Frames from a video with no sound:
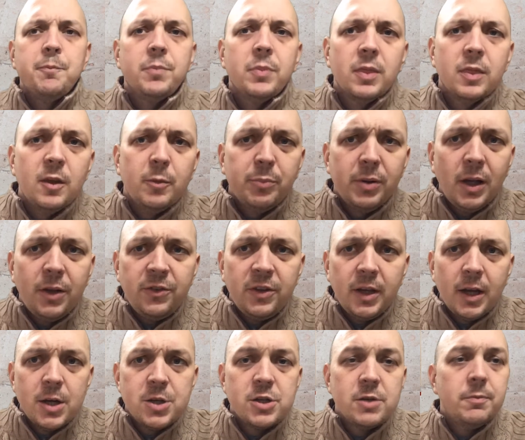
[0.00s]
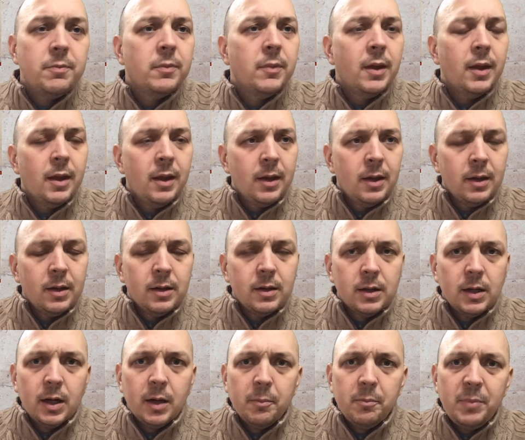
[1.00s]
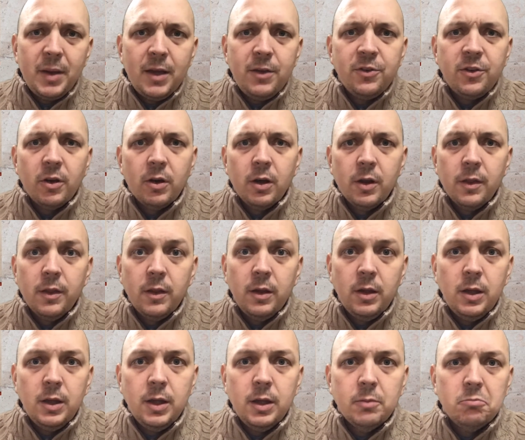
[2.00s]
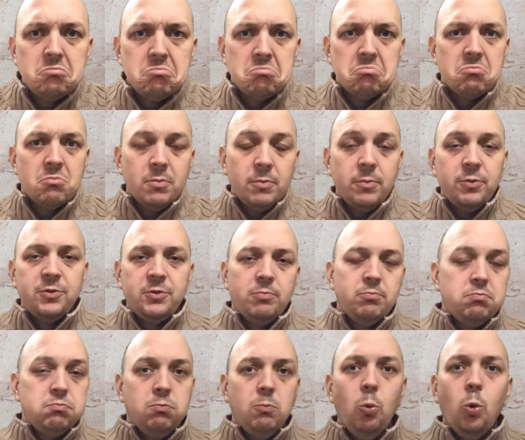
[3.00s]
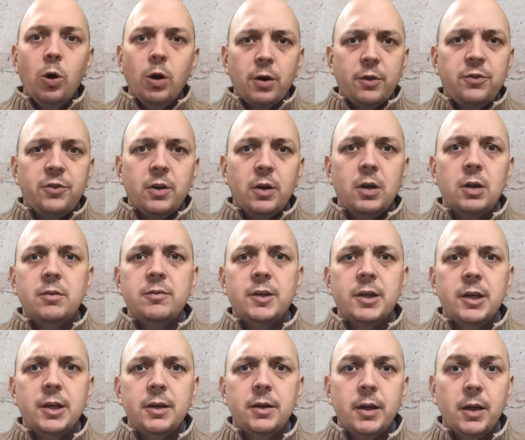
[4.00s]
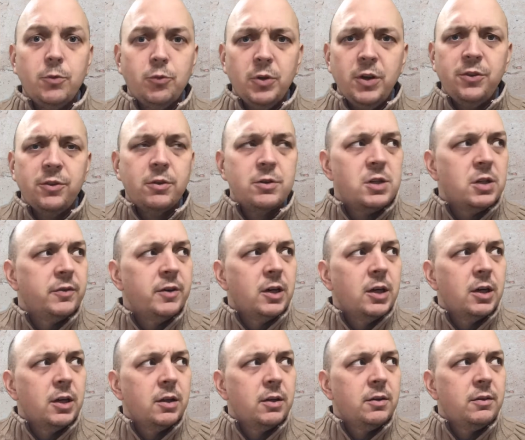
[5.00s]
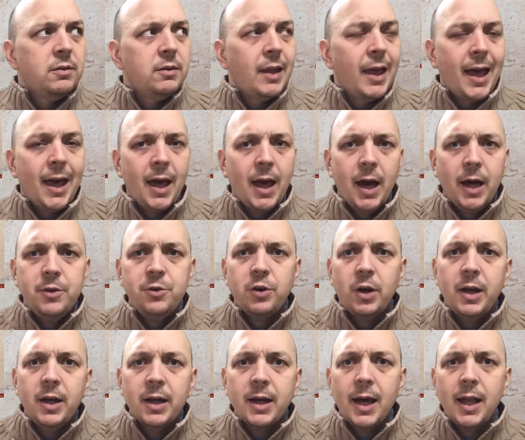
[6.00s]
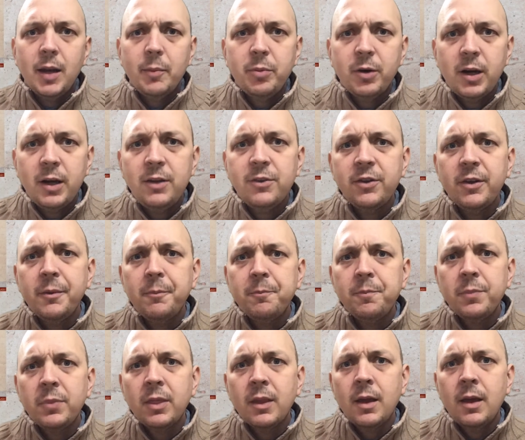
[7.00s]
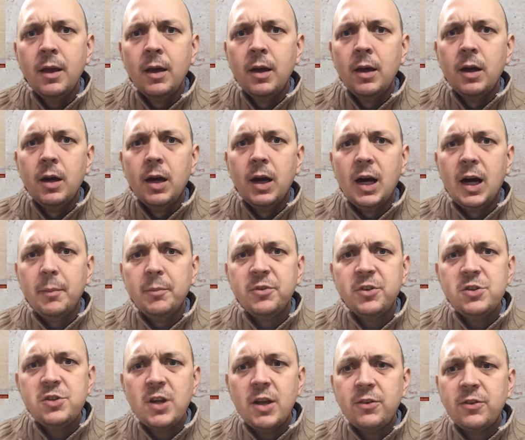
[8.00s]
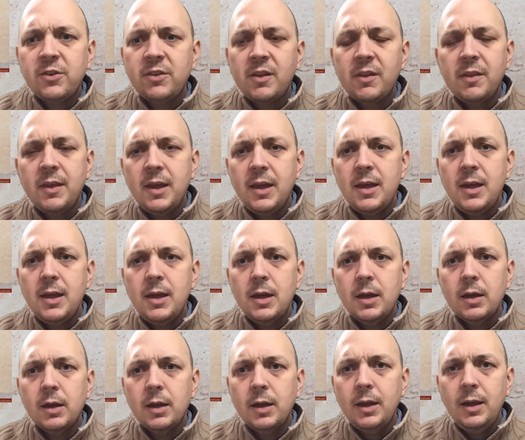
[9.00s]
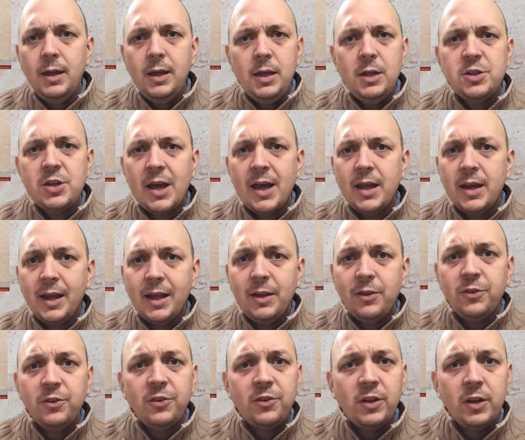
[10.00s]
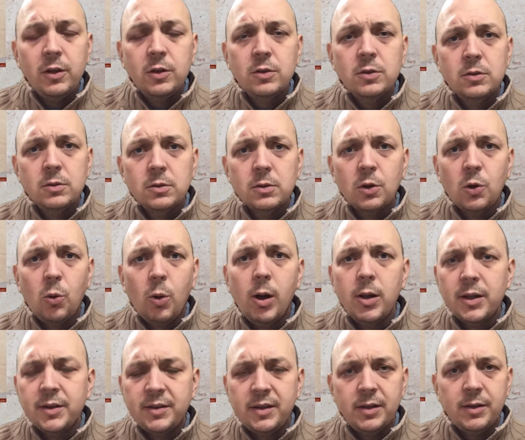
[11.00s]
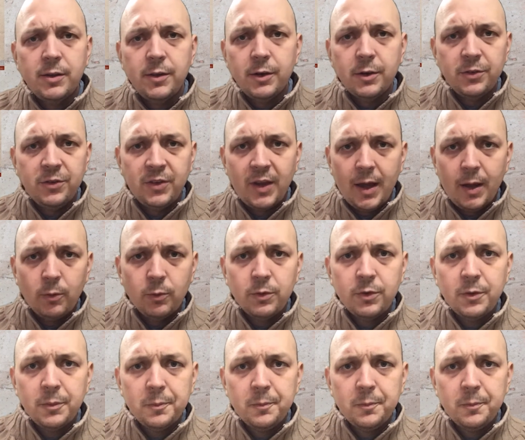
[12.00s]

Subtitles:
The pronunciation, based on the works of and research of Andrea Calabrese, suggests that they each had a single quality to their sound.